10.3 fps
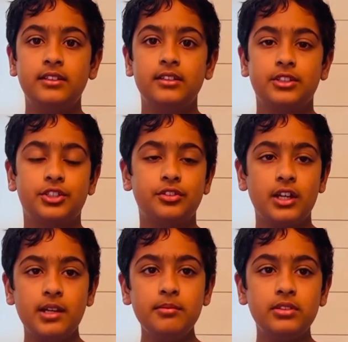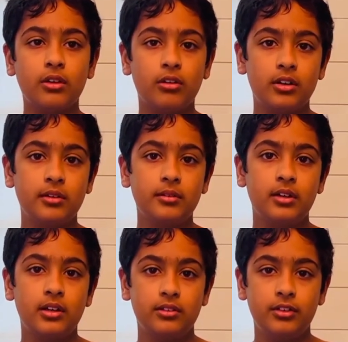streams or
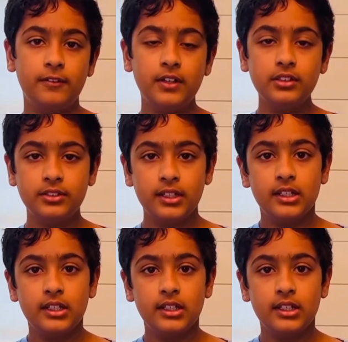rivers,